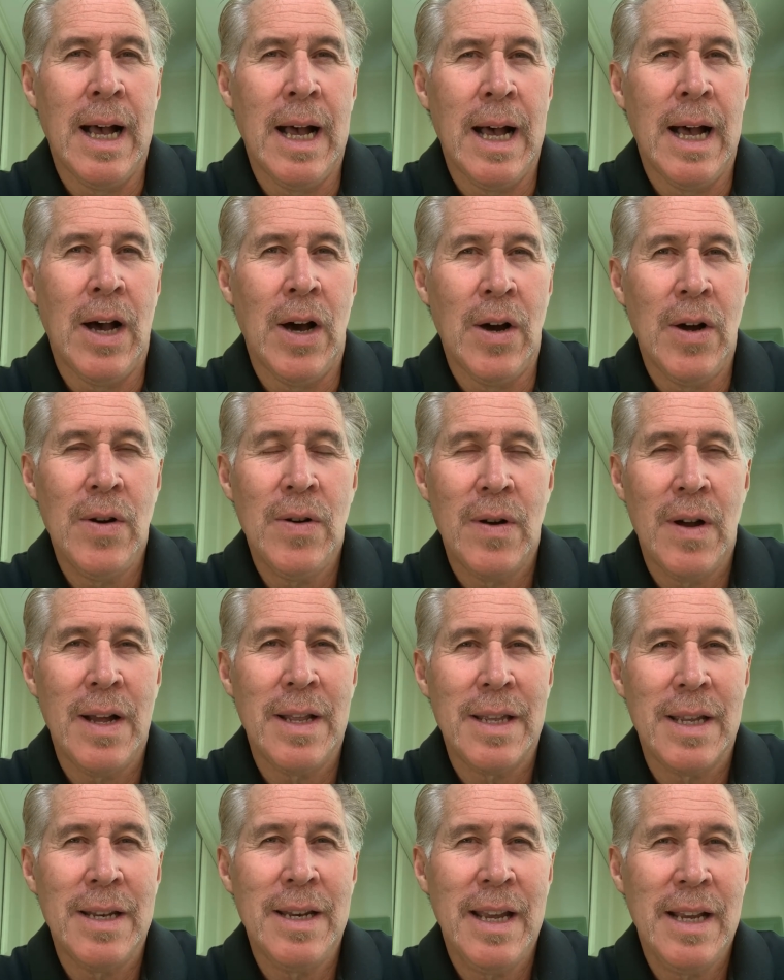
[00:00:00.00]
All right,
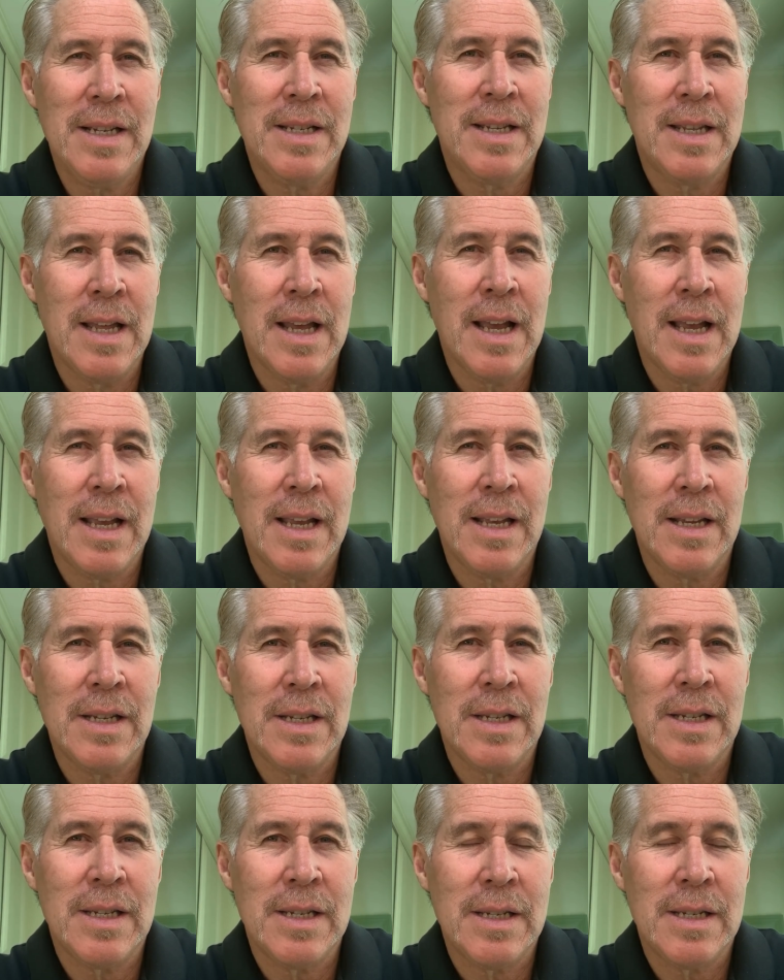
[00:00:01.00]
the next thing
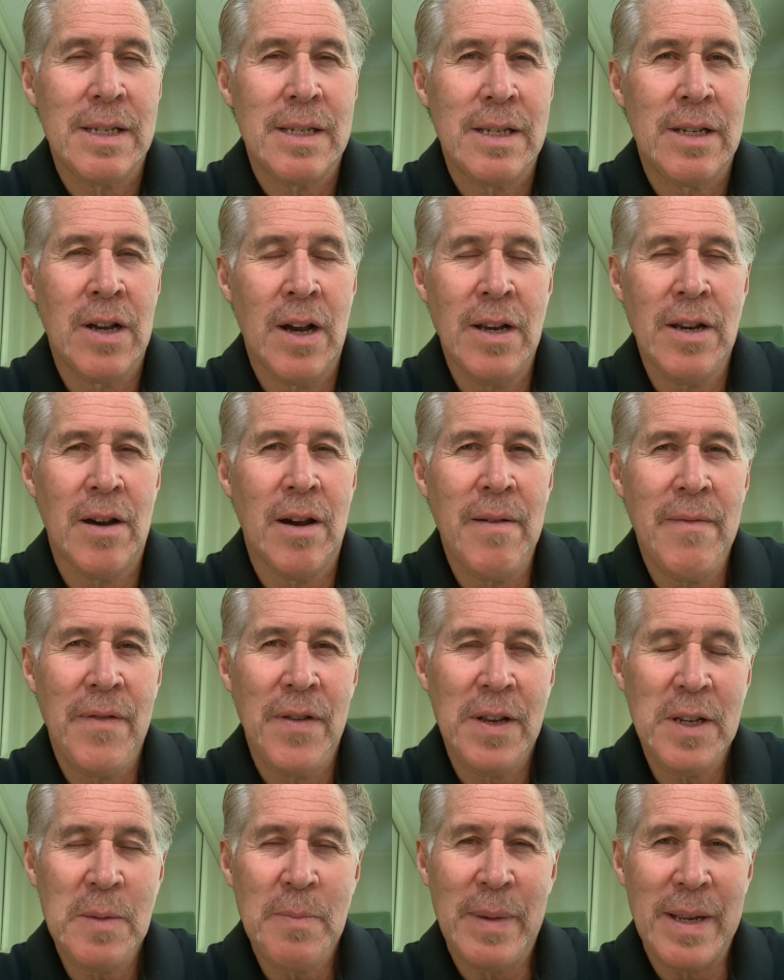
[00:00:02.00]
is kind of
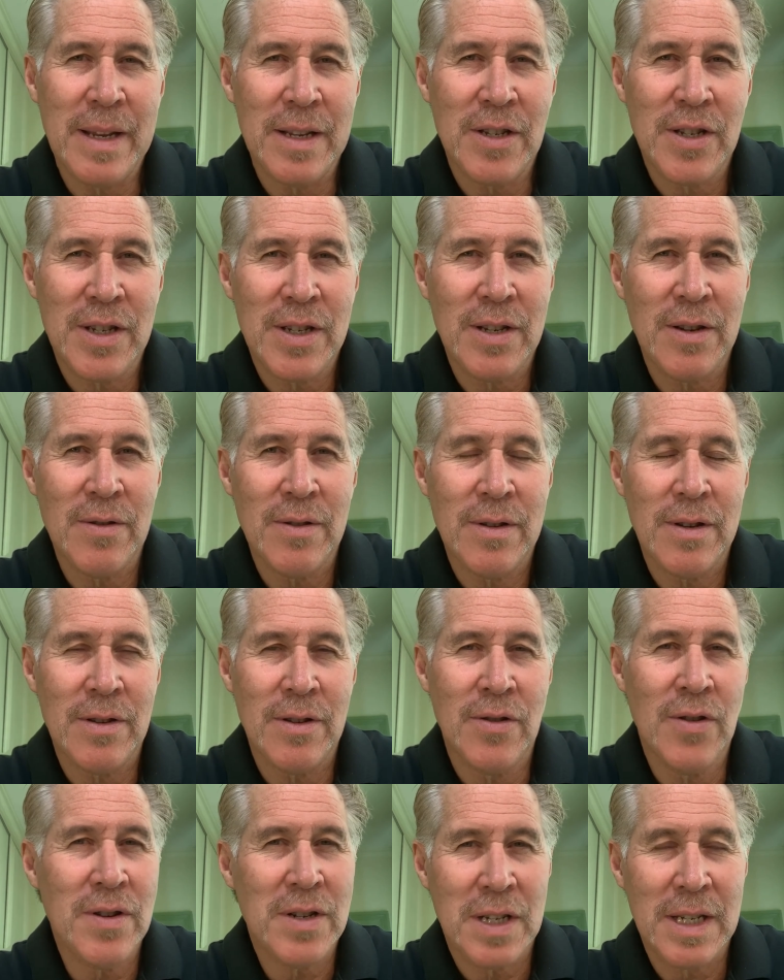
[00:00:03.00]
obvious, but it's
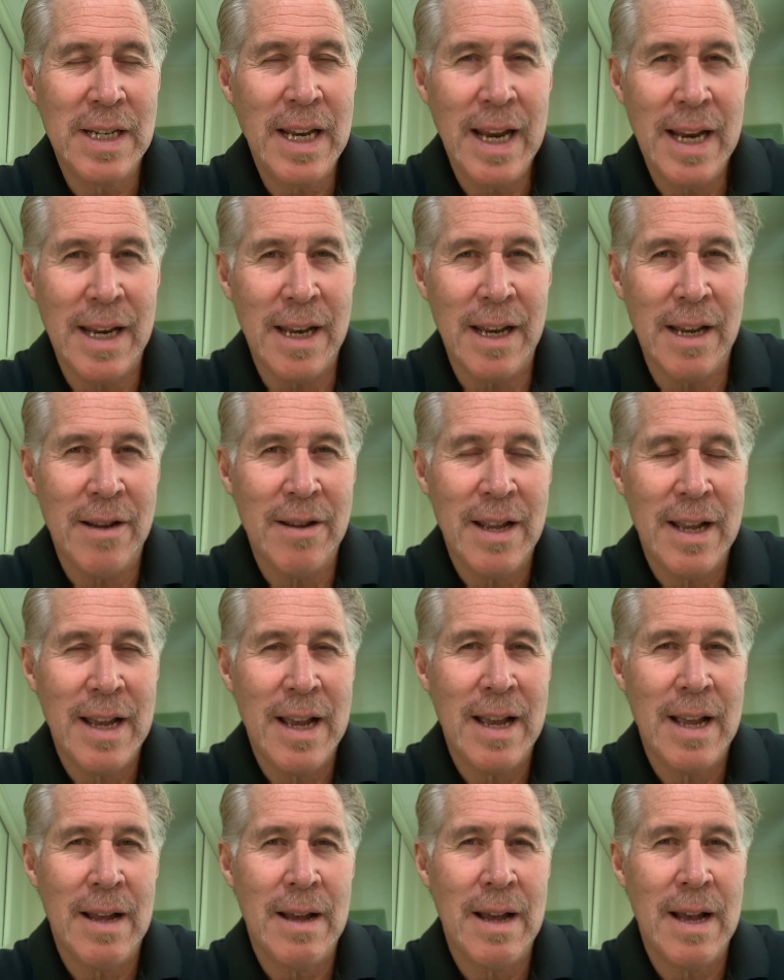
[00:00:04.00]
not said
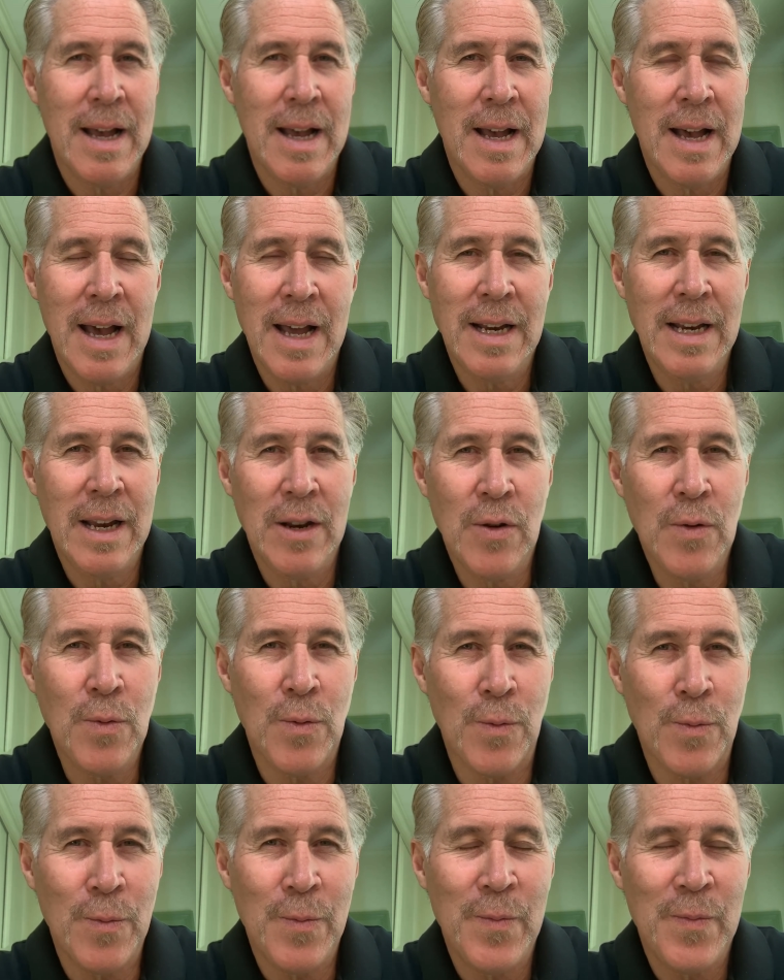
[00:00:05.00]
hardly at all.
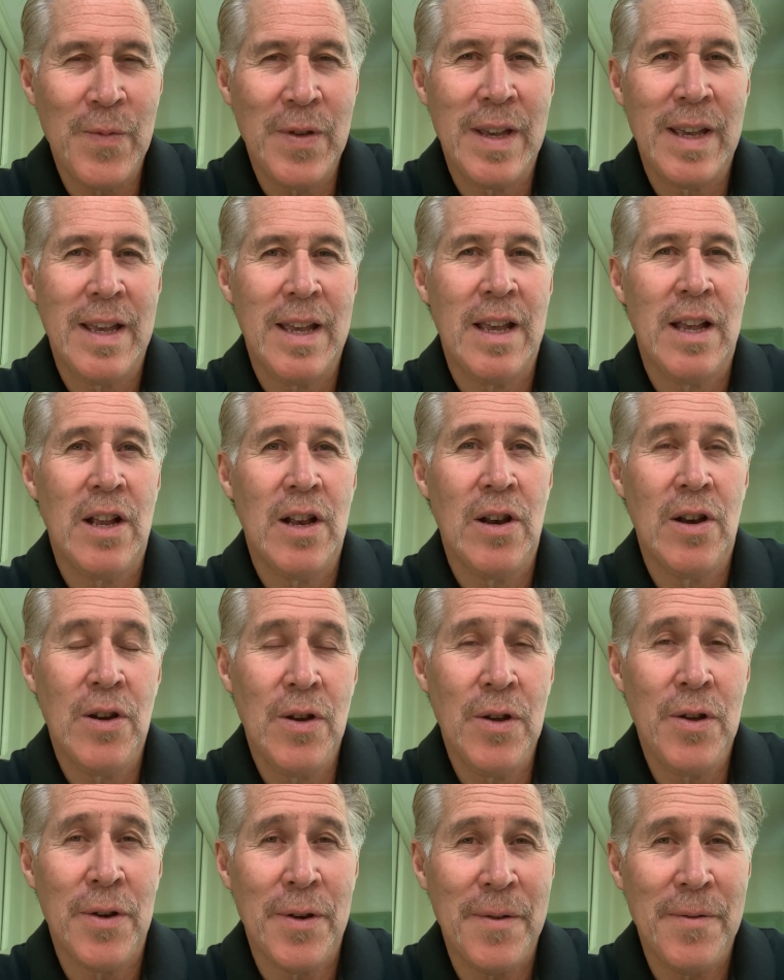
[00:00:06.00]

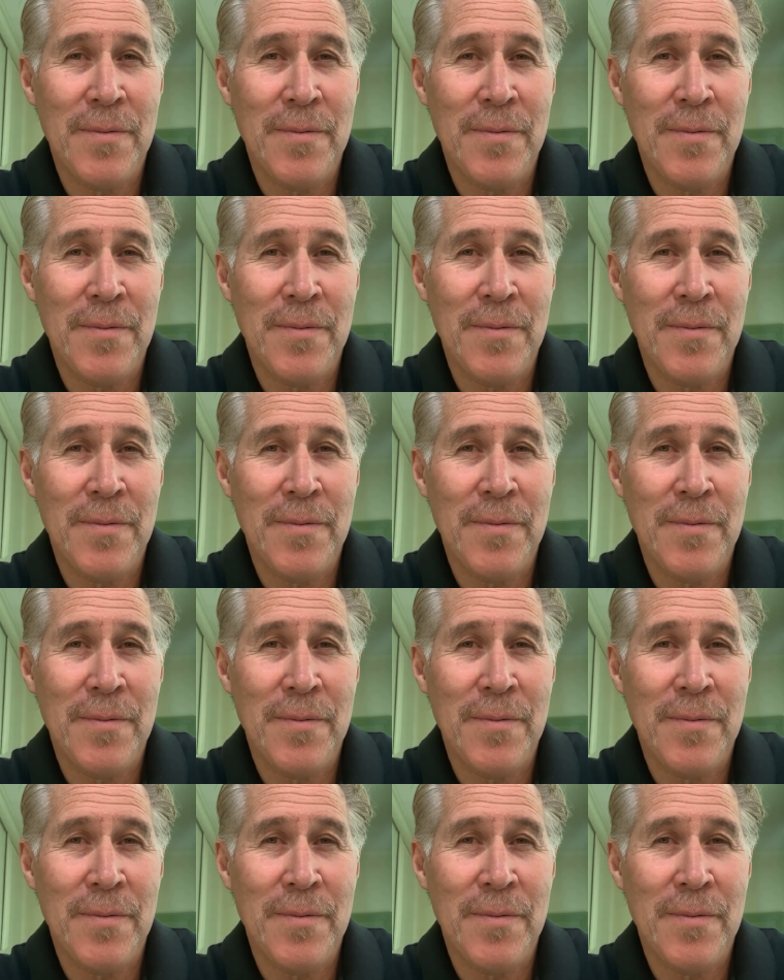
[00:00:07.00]
Learn.